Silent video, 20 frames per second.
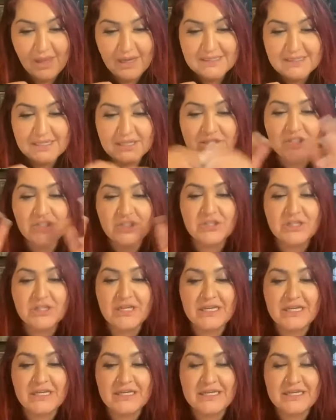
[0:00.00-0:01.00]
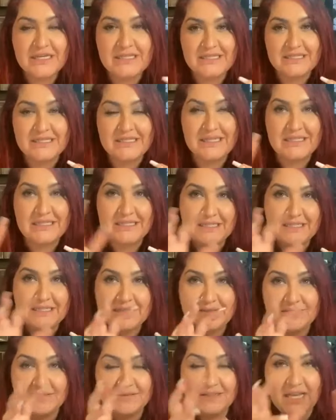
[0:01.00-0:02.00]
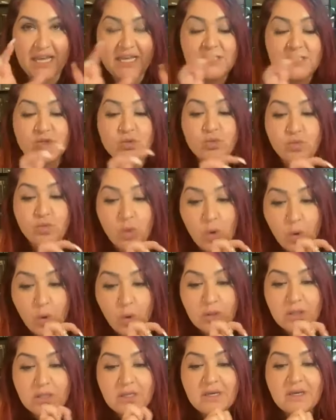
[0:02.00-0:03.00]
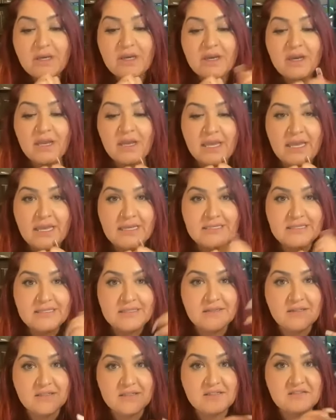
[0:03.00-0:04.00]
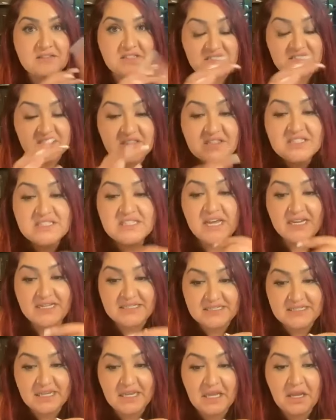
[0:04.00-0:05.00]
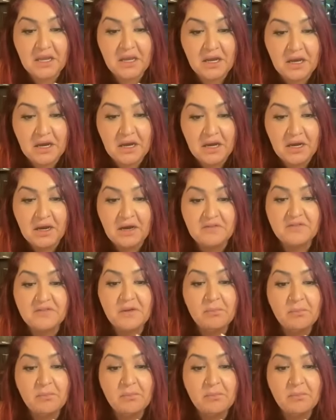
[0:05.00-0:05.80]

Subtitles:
essentially its role is the synthesizing of